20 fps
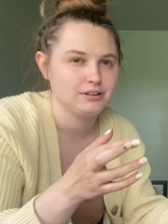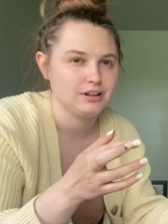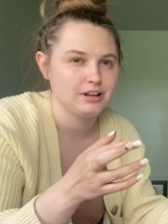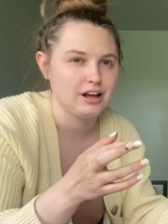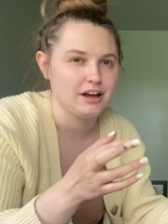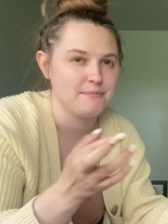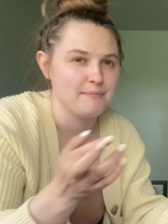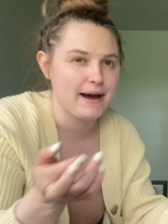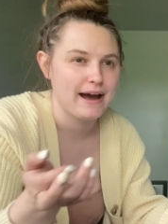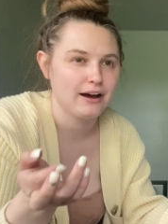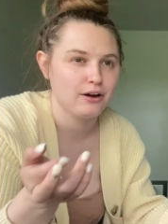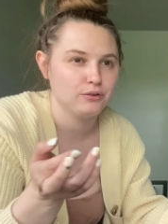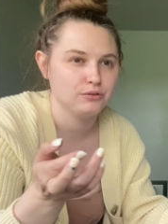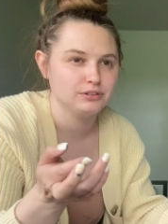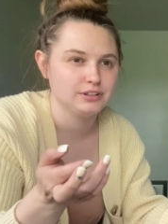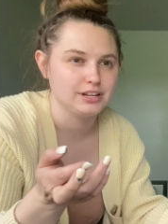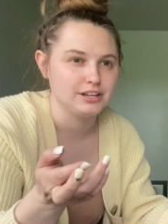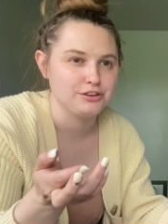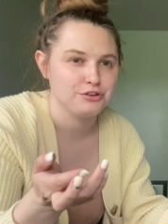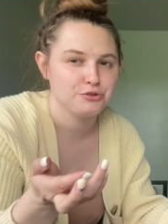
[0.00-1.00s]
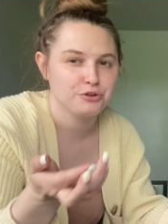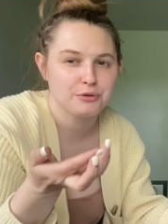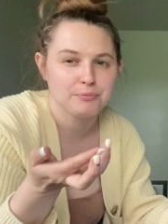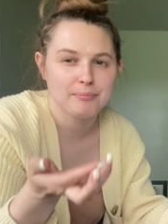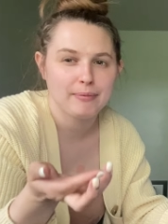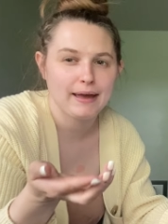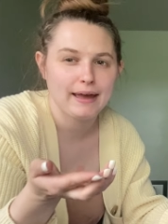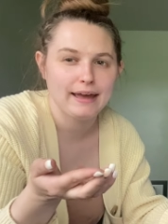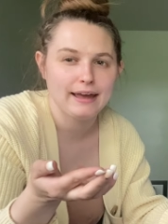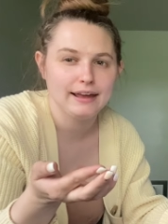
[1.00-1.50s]
amount that you can
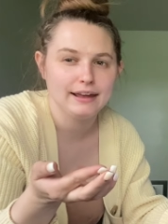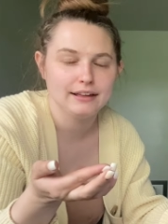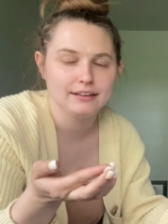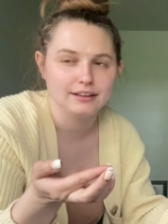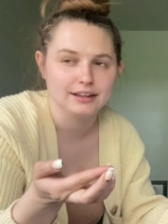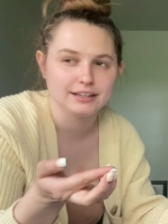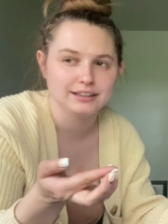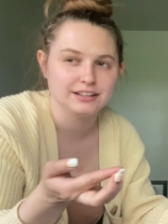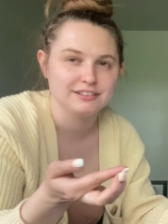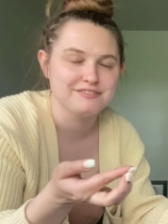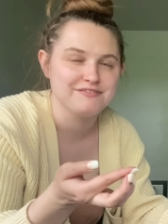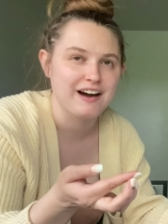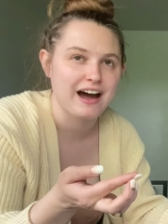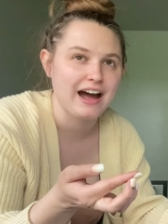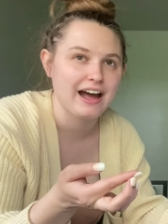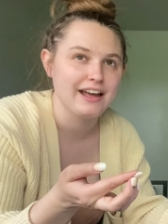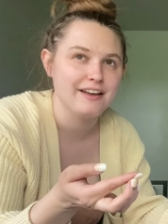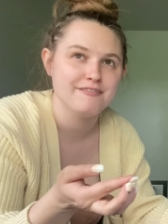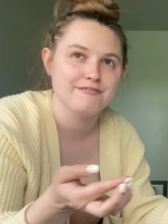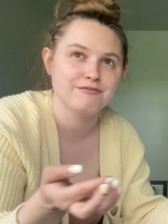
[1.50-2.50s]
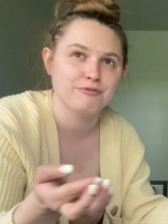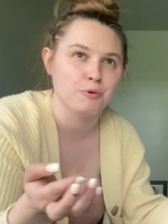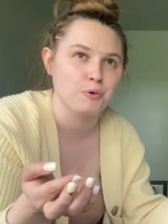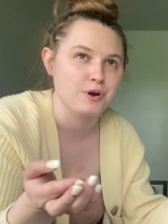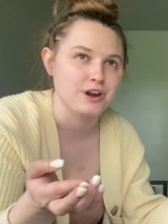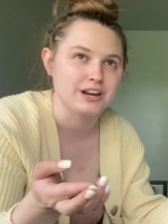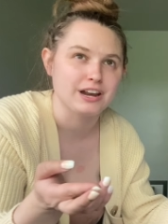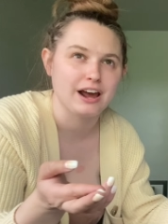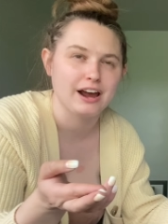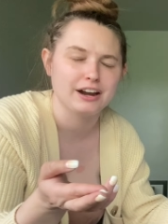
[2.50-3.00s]
pay, like the five
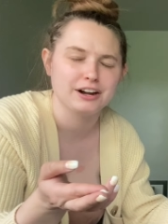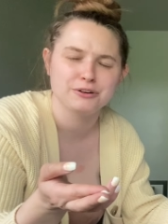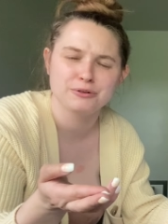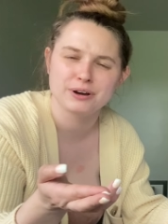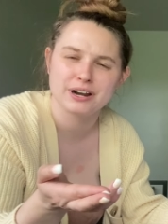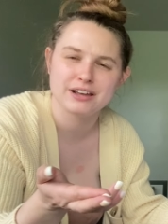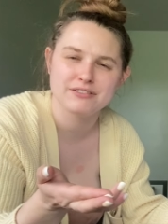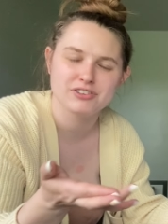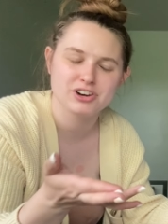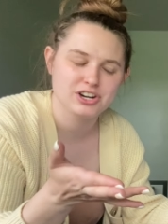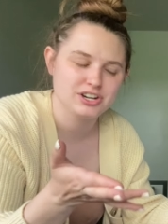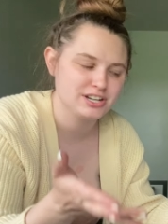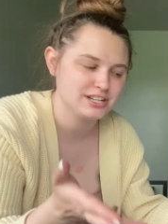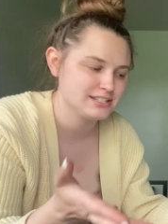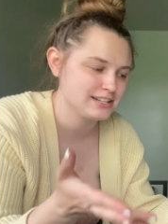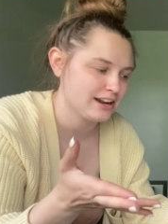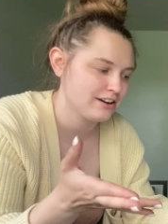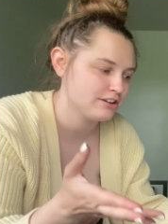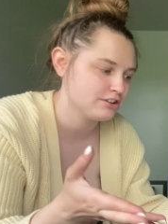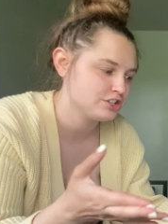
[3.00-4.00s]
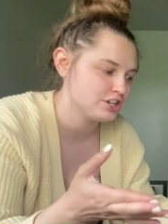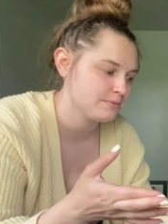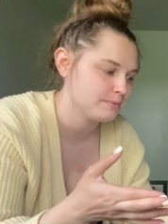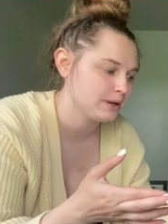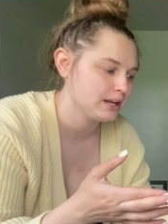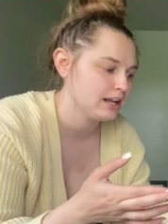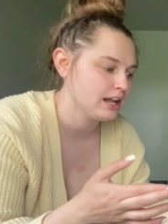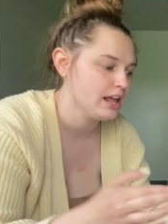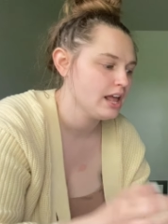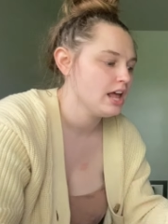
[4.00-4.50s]
forty-nine or whatever in discounted
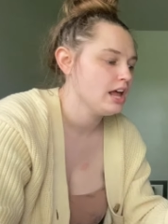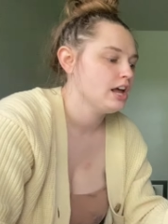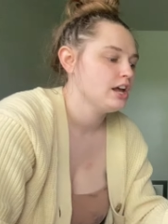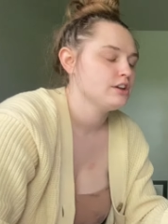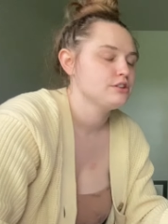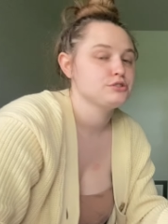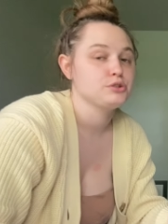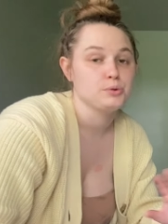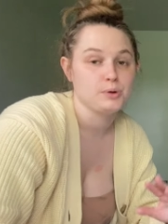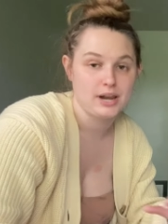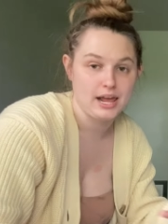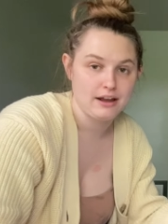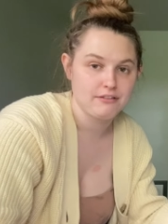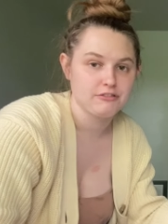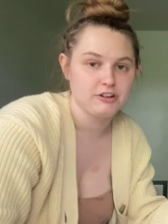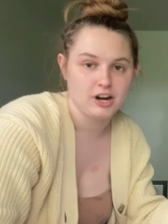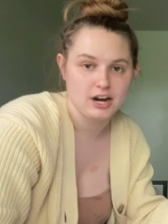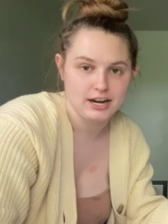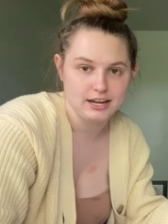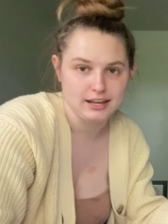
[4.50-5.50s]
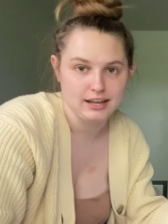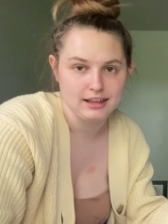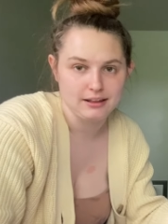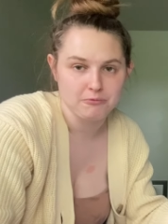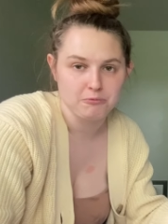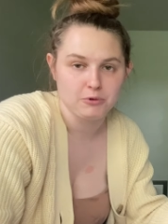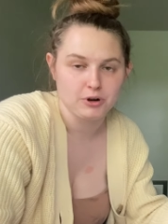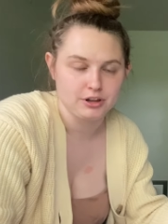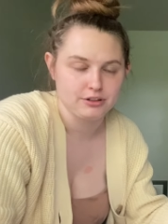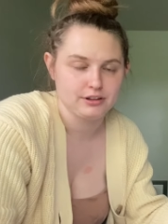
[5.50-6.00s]
shipping. So whenever I
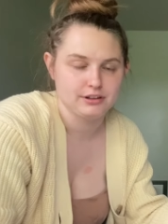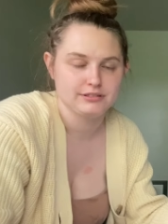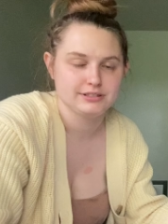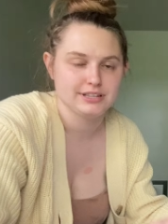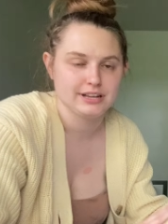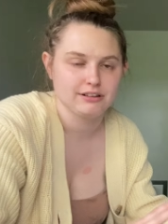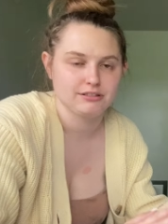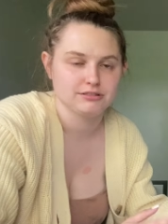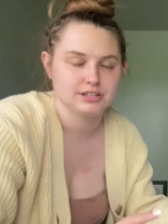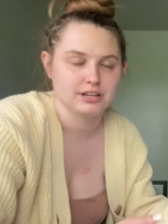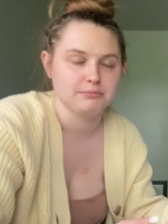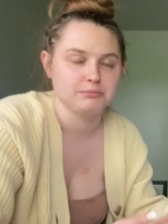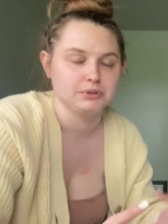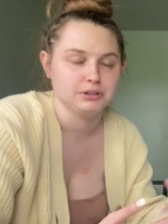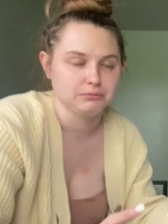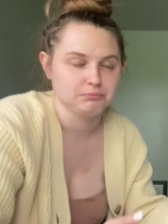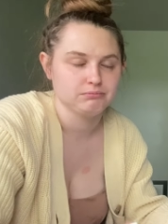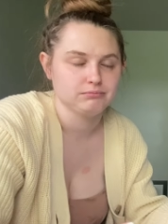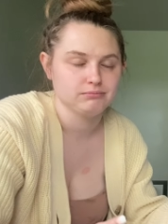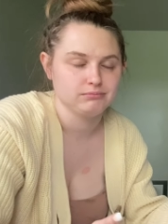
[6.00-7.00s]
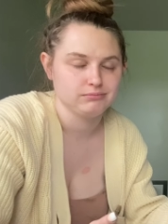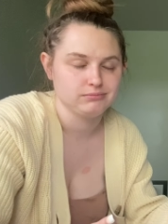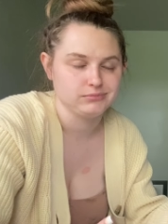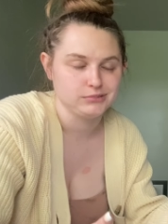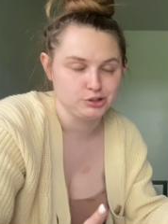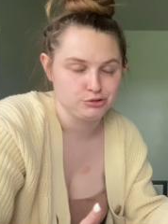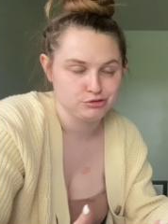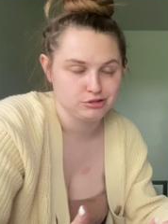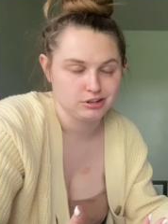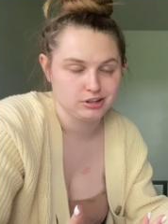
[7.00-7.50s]
get one of those sales, I'm
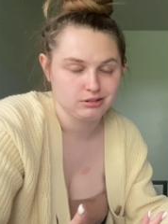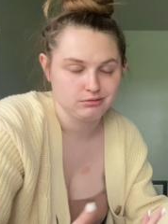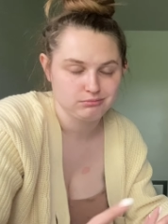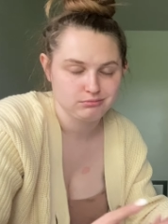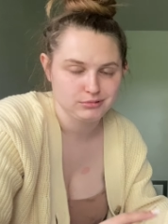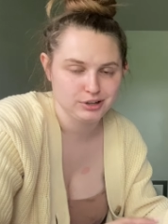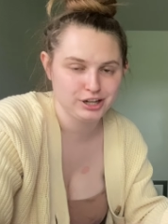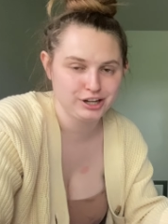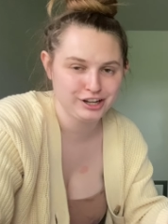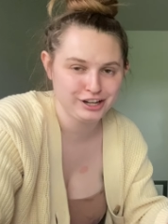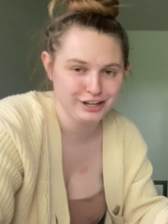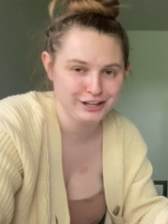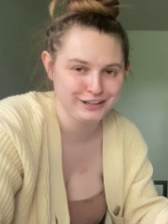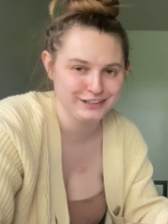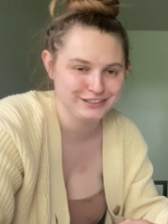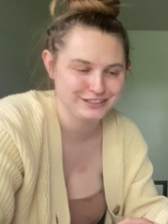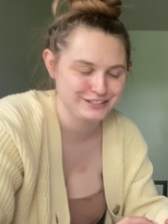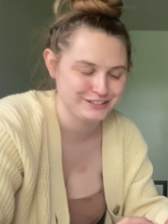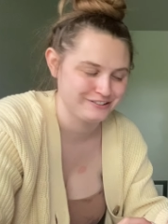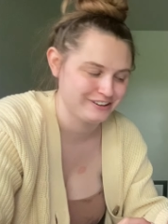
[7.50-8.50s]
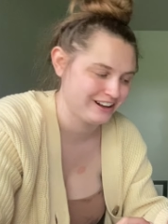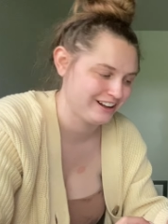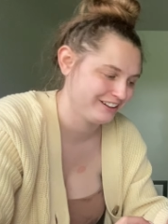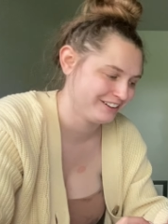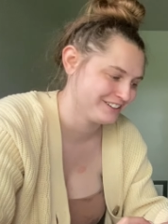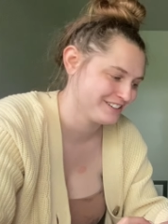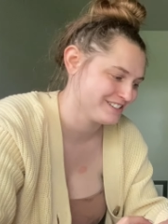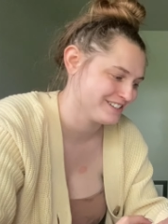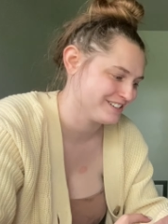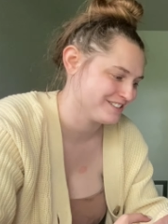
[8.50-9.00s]
losing two
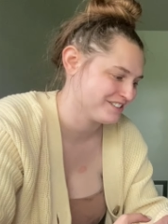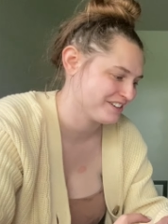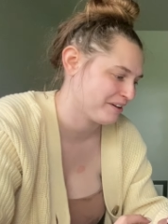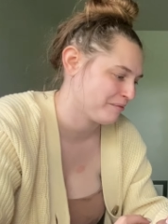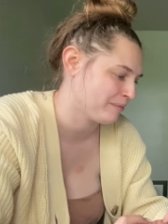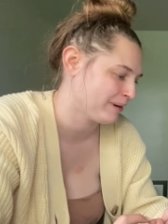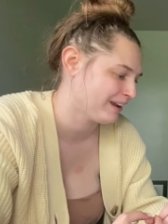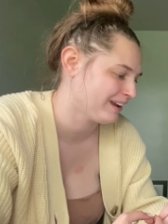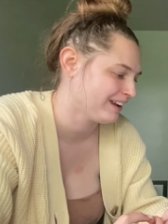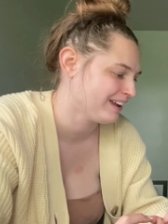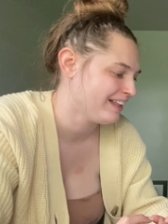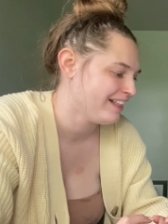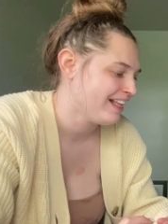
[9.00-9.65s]
dollars in shipping.